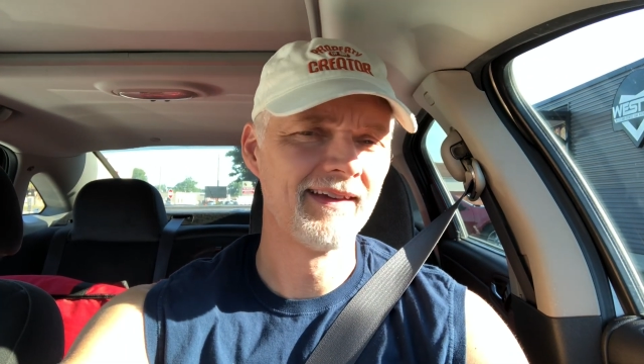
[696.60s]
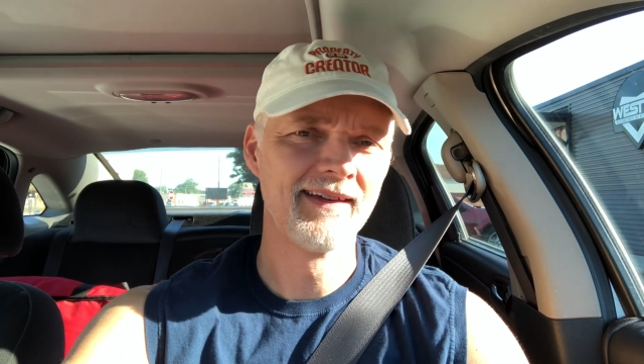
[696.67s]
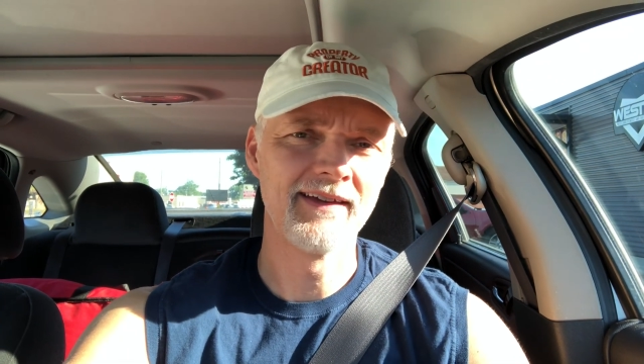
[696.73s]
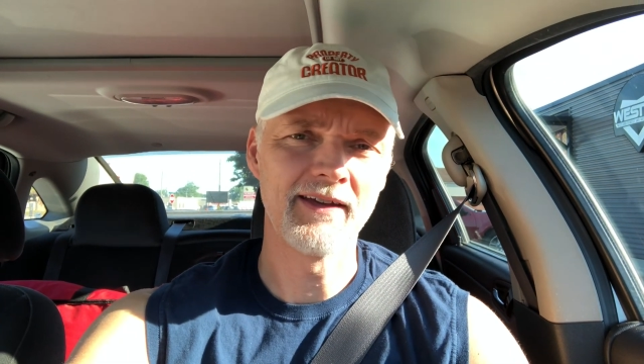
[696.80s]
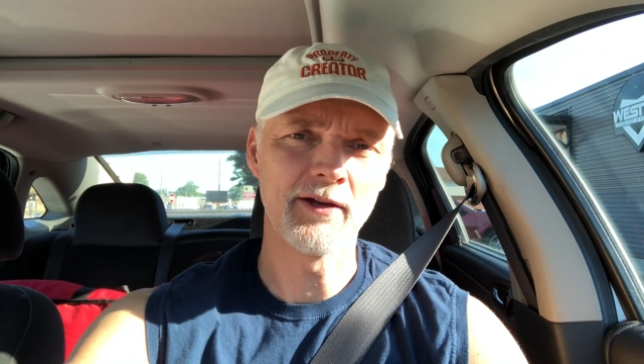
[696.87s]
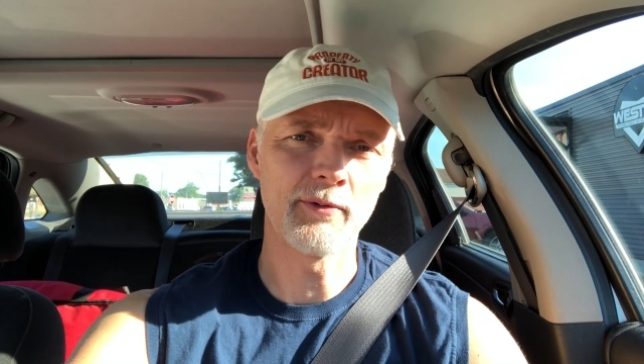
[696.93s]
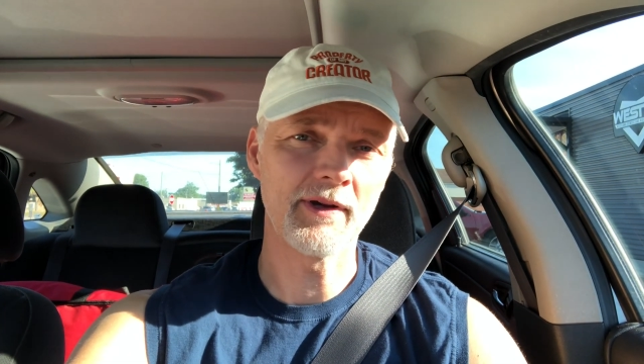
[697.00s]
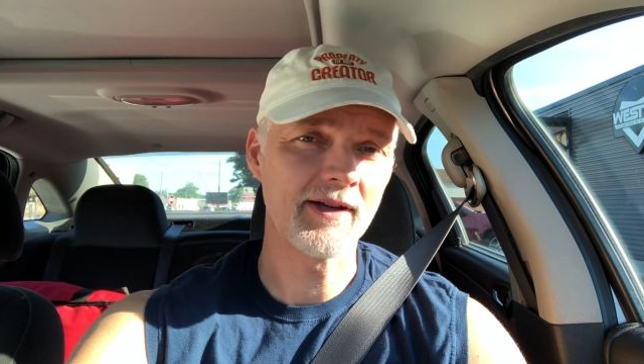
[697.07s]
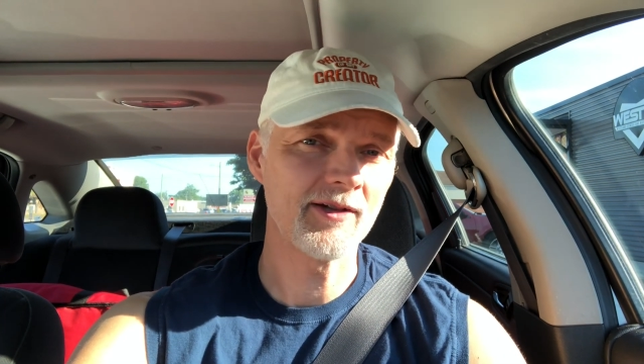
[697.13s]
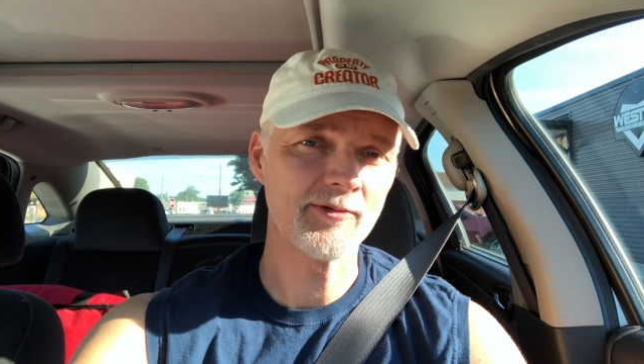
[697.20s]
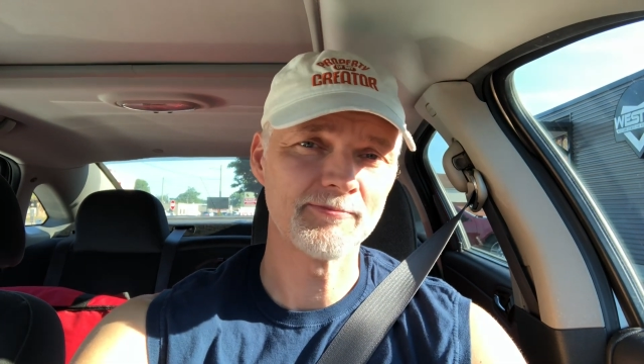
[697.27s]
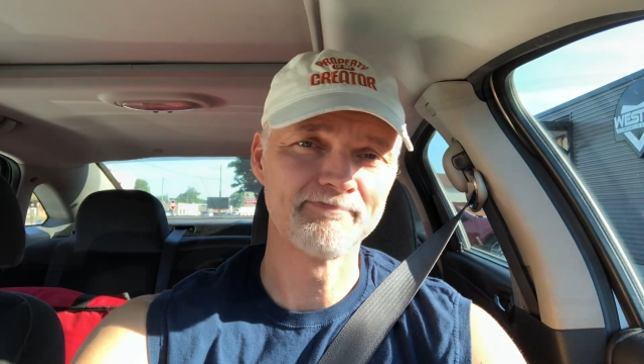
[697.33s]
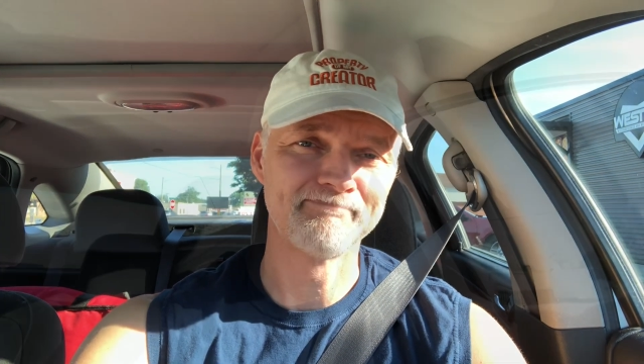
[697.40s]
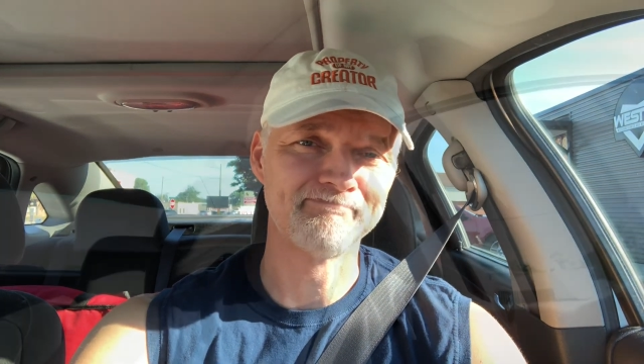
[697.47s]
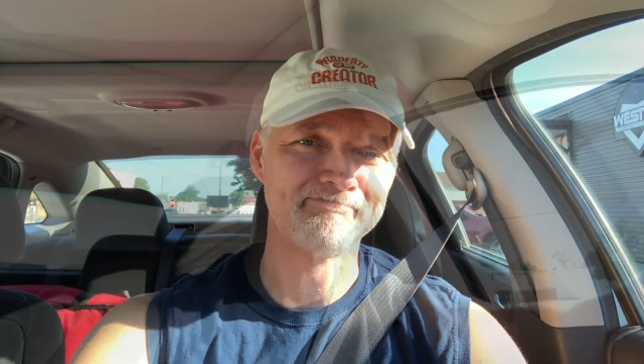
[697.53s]
Here we go.
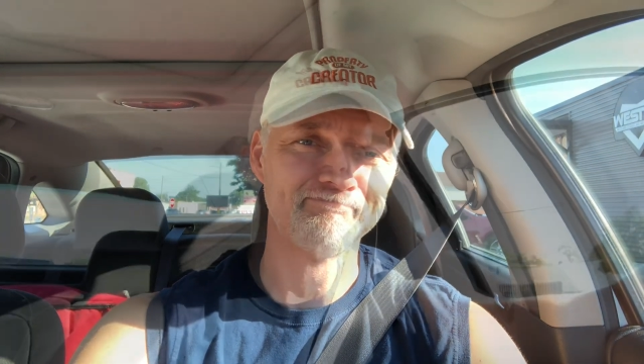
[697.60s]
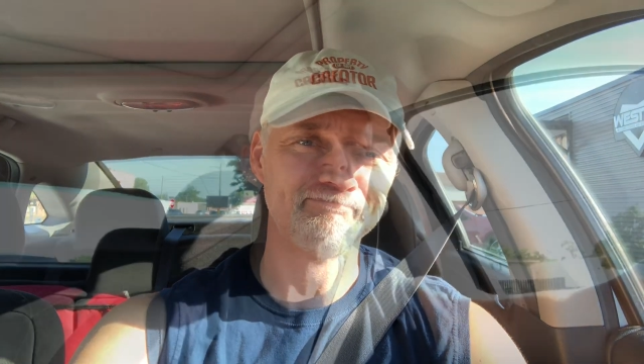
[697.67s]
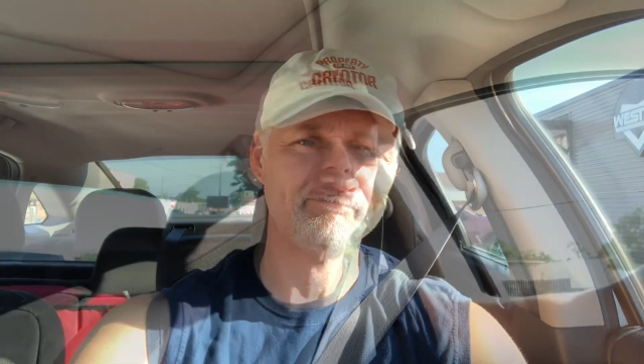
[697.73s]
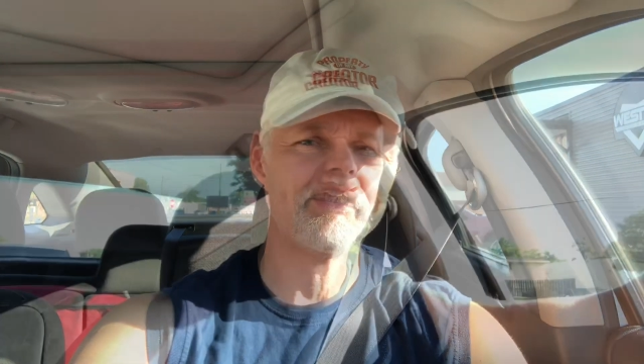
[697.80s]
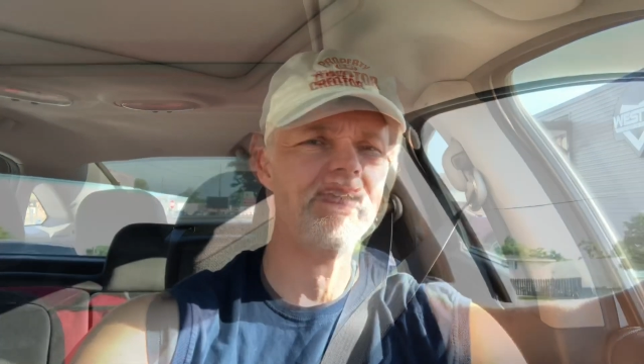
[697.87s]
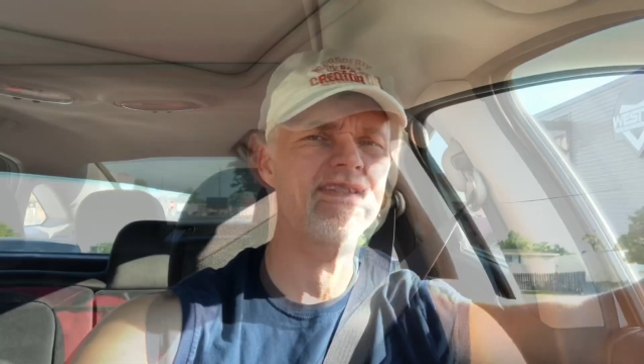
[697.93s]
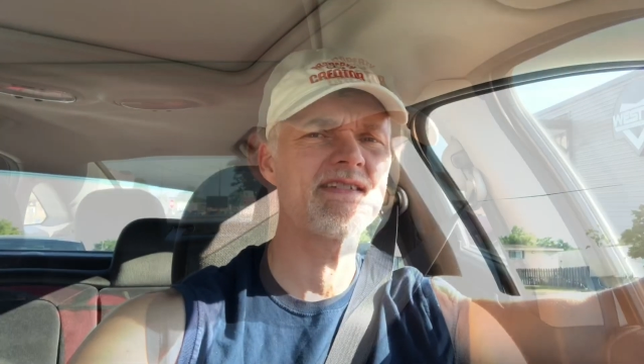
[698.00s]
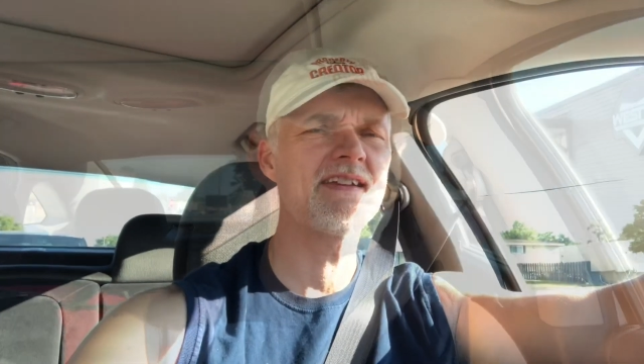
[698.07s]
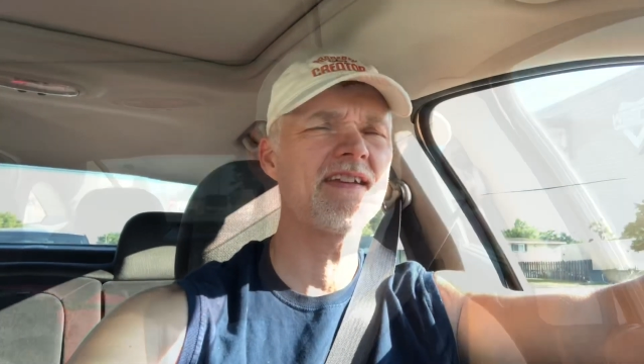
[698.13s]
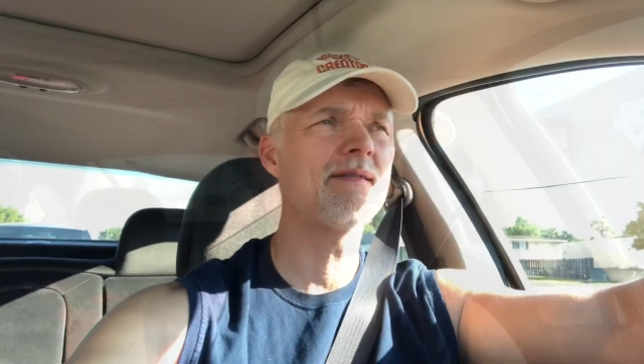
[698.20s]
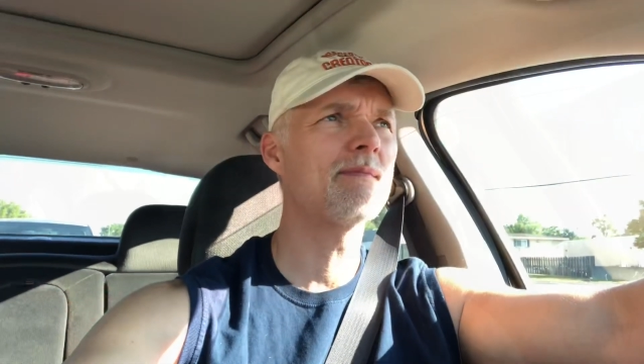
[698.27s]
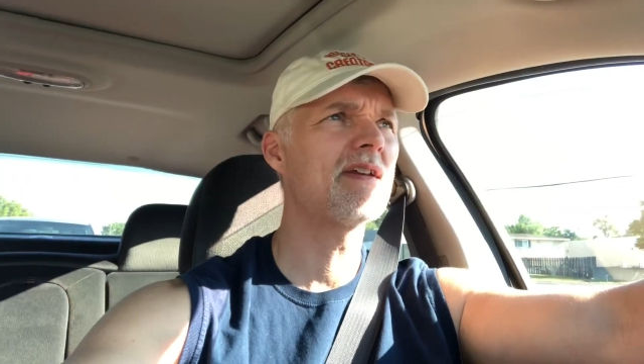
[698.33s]
Shows 19